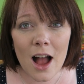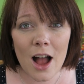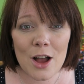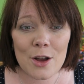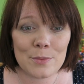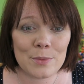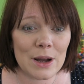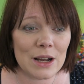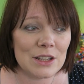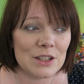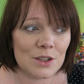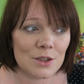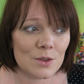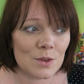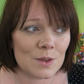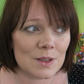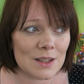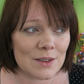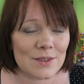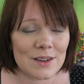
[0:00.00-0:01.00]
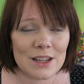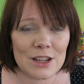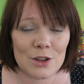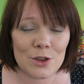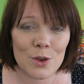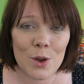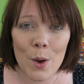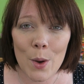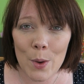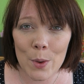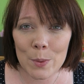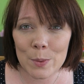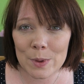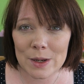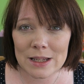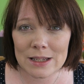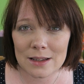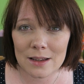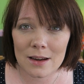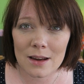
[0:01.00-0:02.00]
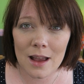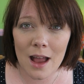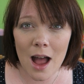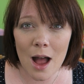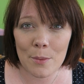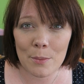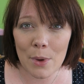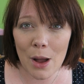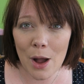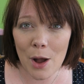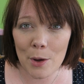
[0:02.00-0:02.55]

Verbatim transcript: I do not definitely know what is going to come